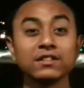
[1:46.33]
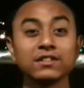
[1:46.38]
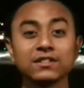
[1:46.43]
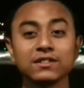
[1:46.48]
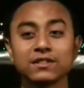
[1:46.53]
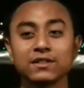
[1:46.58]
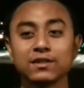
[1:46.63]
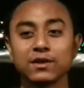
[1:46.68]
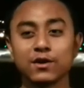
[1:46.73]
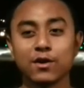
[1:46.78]

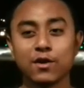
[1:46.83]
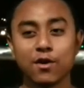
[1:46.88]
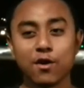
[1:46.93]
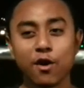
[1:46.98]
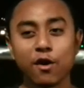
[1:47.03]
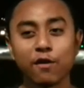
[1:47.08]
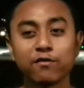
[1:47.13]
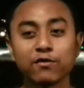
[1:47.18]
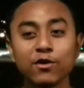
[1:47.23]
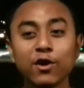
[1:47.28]

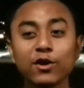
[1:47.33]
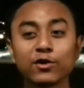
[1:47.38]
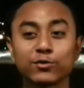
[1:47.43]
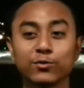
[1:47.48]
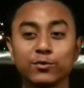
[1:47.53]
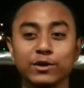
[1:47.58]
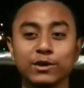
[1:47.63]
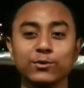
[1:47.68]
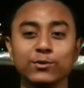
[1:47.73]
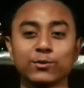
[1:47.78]
Of
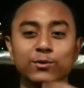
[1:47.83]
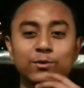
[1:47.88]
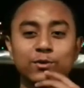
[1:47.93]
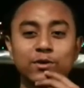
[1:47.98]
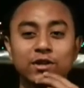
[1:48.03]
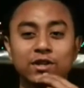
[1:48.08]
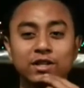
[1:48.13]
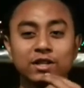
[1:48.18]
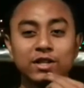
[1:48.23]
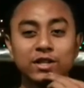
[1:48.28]
course we
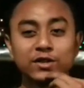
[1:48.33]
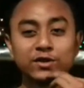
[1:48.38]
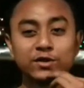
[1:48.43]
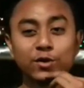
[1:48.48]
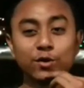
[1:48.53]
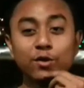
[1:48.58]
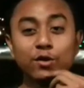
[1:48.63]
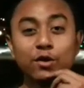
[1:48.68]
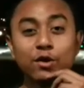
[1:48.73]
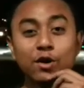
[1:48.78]
do.
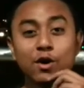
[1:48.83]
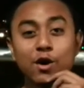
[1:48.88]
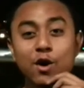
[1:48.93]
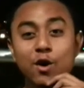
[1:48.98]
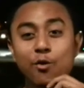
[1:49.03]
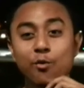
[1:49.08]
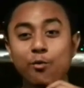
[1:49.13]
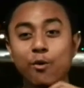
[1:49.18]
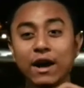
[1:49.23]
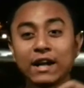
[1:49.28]
So,
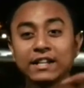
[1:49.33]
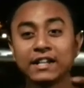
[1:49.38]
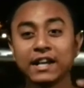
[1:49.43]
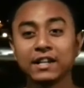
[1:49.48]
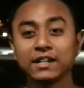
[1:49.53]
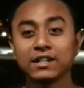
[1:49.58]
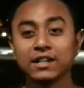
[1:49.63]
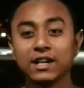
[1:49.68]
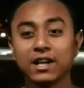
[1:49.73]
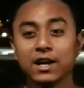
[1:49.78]
why
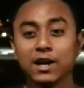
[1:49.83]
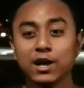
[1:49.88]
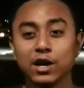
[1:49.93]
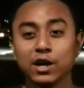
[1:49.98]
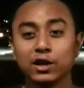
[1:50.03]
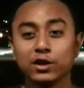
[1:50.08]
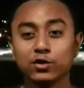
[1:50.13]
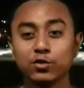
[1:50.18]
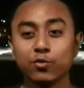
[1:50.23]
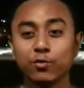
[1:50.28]
then
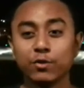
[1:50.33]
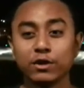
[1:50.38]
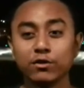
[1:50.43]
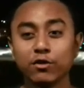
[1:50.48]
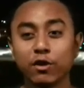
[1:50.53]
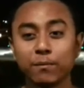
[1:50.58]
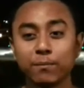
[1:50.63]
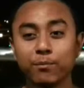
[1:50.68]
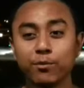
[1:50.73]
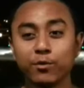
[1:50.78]
do we
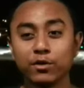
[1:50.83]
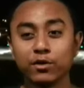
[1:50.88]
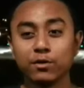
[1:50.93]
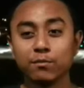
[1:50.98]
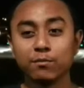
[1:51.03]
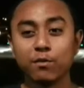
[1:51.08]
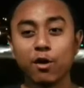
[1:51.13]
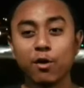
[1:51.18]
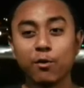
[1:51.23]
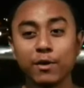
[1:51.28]
not put
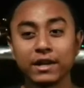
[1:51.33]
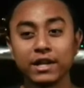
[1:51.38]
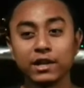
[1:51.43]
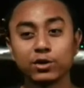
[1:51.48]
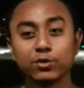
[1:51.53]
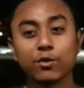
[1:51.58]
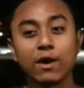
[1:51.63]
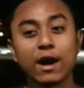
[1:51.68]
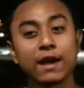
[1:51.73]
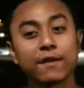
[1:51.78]
more weight
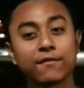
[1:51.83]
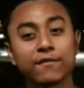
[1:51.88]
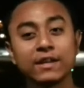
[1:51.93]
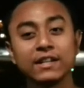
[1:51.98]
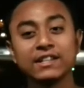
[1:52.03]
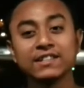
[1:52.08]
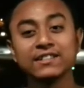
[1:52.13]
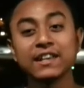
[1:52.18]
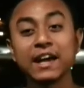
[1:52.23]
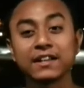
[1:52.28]
into
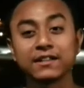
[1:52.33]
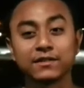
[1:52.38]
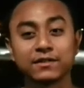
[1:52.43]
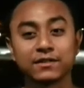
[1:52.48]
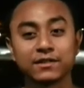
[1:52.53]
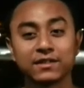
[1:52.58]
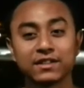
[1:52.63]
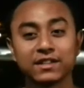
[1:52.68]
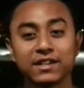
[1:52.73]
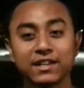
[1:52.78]
IFE design,
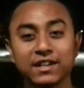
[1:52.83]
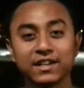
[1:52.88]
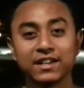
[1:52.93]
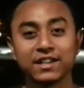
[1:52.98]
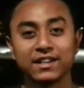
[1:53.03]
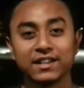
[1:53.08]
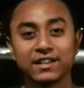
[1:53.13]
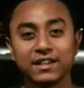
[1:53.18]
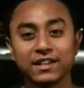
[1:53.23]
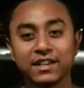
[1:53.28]

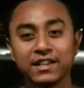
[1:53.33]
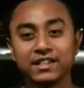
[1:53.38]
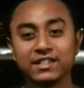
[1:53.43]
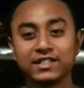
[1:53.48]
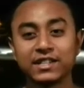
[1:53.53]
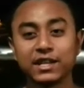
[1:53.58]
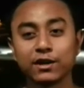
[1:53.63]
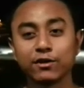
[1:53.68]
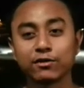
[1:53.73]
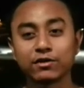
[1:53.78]

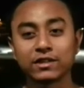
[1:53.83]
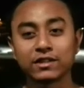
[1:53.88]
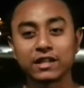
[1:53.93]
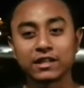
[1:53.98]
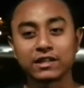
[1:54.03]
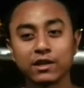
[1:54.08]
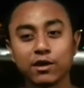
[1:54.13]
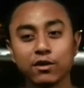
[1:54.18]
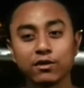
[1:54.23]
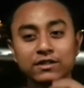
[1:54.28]
instead
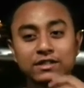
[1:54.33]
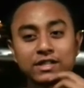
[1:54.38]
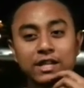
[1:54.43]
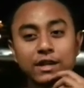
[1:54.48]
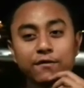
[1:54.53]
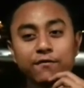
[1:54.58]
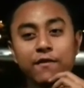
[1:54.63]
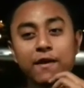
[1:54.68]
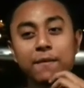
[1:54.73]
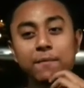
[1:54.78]
concentrating on
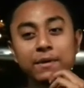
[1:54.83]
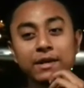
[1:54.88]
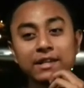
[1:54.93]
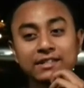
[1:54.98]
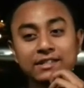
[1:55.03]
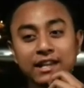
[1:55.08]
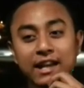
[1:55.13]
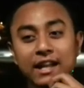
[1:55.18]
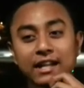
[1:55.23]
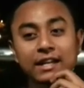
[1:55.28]
seat
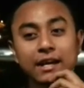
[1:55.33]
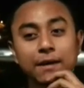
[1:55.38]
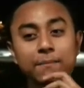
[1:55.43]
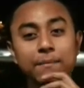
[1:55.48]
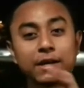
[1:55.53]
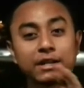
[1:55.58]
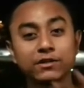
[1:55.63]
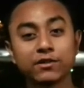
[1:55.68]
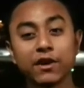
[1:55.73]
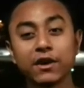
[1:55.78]
fabrics and
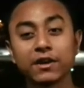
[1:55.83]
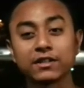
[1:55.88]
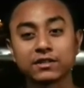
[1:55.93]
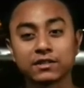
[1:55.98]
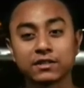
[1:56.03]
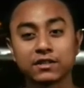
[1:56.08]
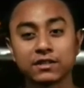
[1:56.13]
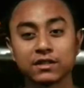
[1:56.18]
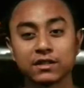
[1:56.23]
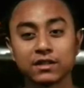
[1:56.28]
carpet choice?